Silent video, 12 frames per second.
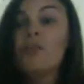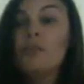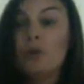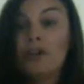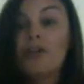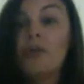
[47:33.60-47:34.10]

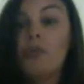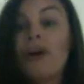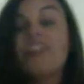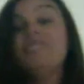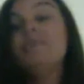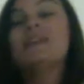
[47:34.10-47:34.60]
one of them
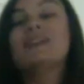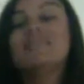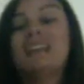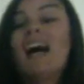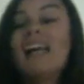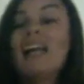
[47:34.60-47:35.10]
more than
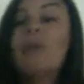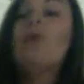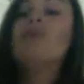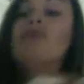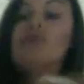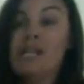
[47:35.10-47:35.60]
once because
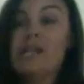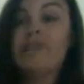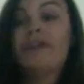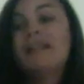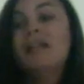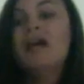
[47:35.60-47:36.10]
I am
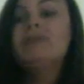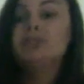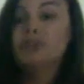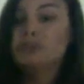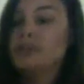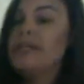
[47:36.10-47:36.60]
a reader.
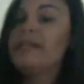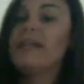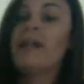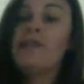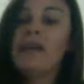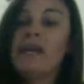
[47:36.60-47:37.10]
I love
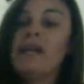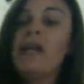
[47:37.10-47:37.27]
to read, and I